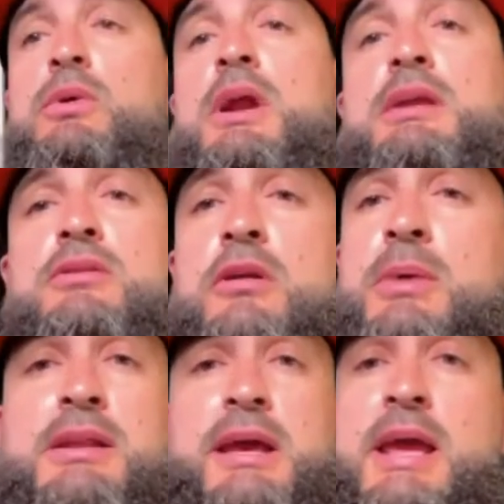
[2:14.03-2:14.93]
thought
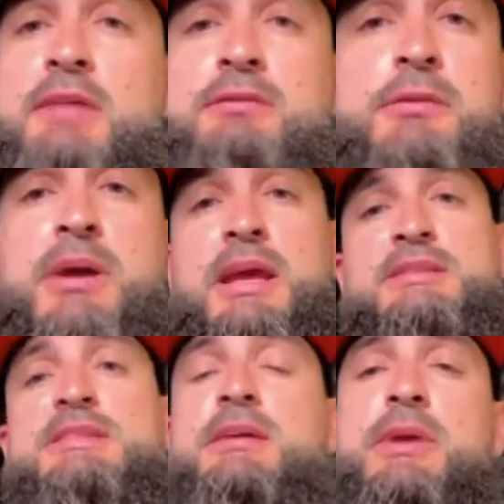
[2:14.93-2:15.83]
about. Like everybody
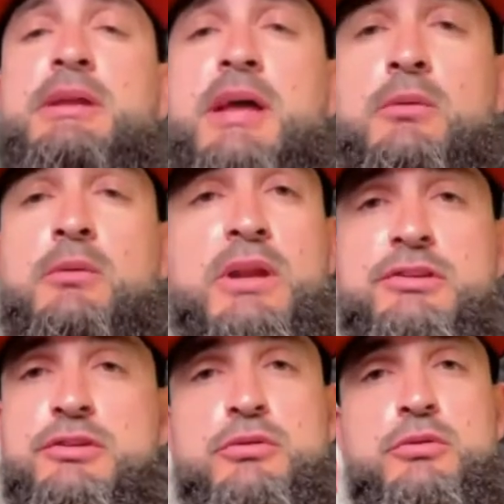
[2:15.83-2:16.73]
has said, man, like, what
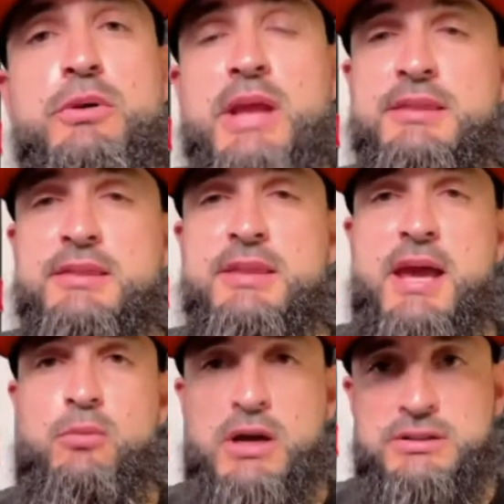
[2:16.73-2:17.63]
is you doing at
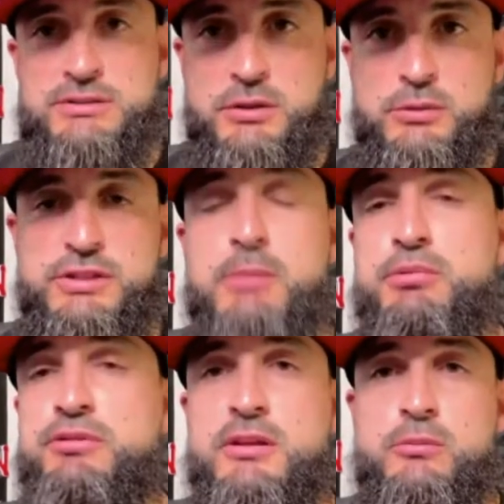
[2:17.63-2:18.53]
that Roscoe's, that
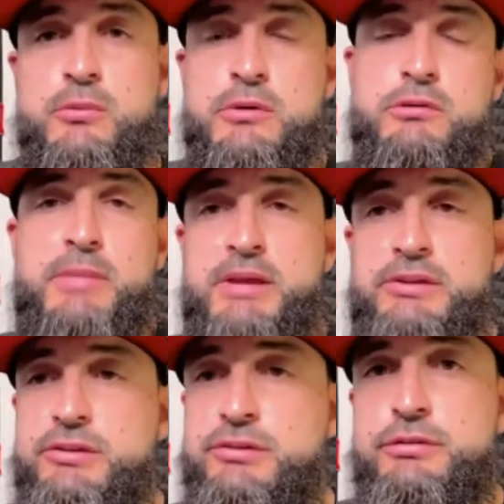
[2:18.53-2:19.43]
particular one on
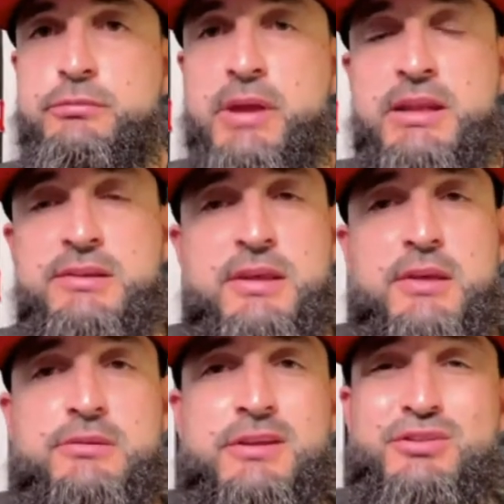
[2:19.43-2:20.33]
Manchester, Maine, and
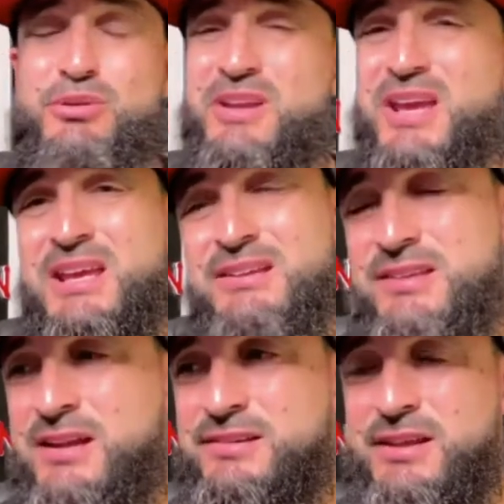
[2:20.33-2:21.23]
South Central, on the east
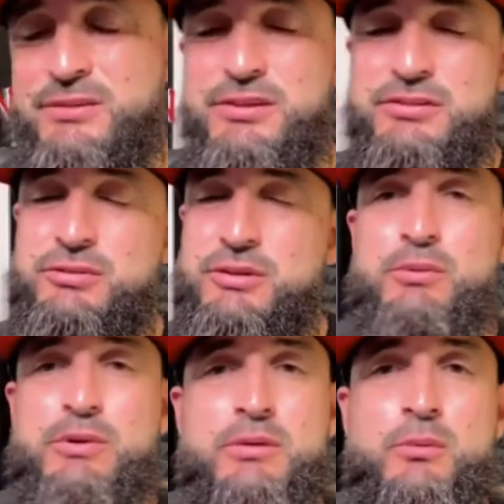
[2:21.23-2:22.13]
side of South Central, like
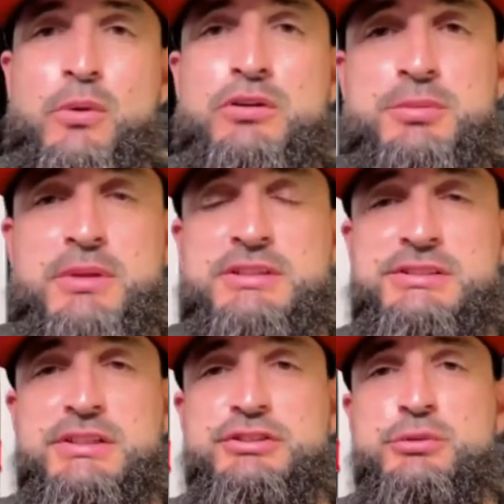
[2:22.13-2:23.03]
one of the worst
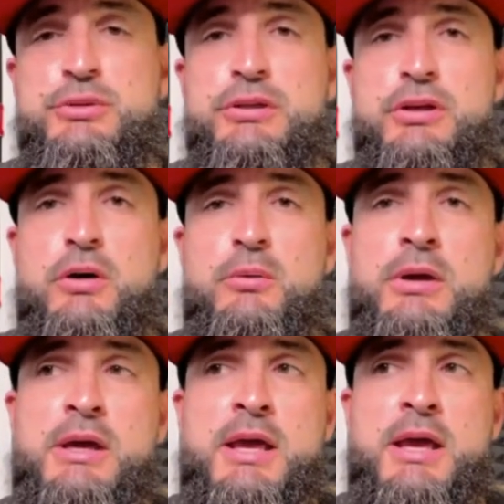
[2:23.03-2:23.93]
places that you can go.
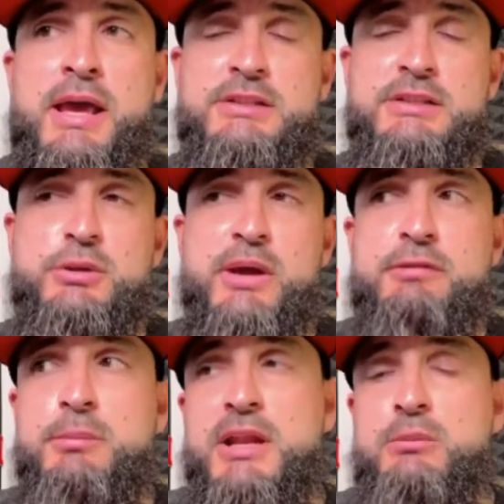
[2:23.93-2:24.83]
And so
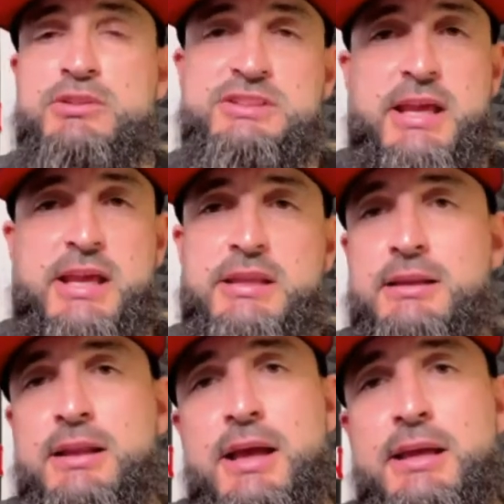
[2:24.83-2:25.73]
everybody was saying
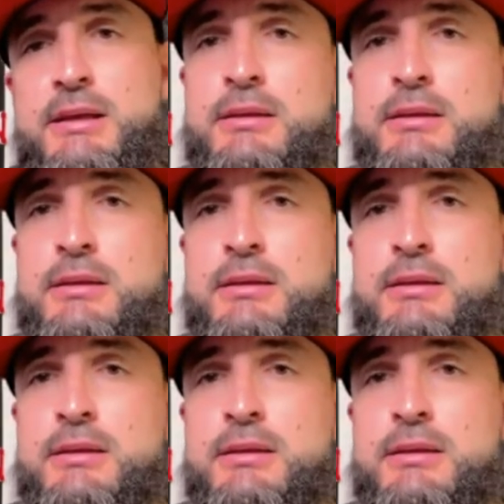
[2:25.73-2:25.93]
that, like,